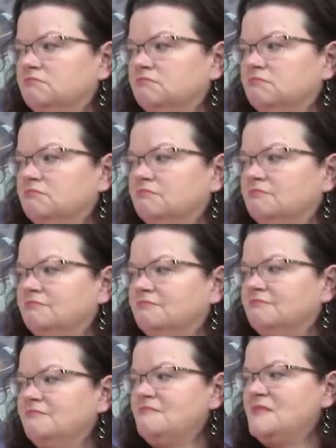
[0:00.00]

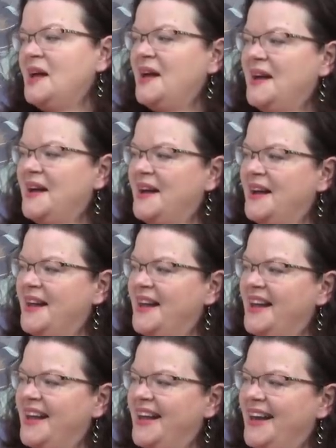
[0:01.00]

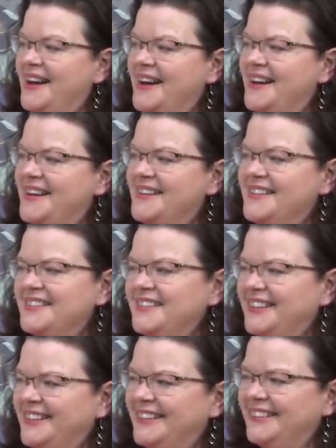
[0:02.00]

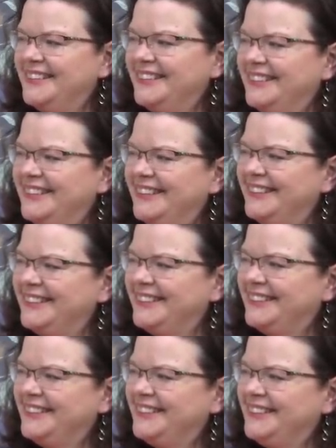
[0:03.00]

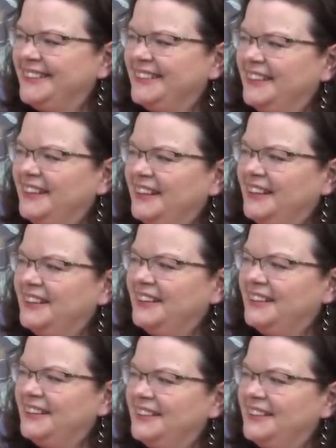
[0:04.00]
This person isn't speaking.